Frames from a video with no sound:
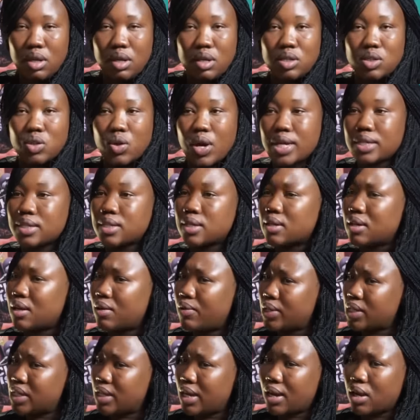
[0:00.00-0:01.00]
So I said, I
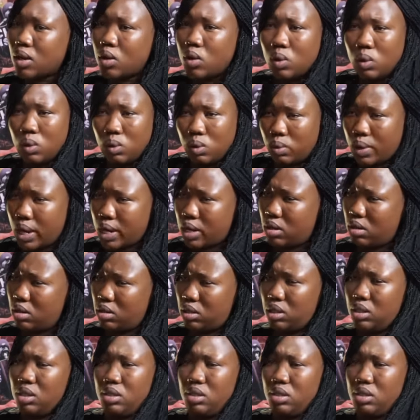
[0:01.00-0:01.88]
was like, cool, why not?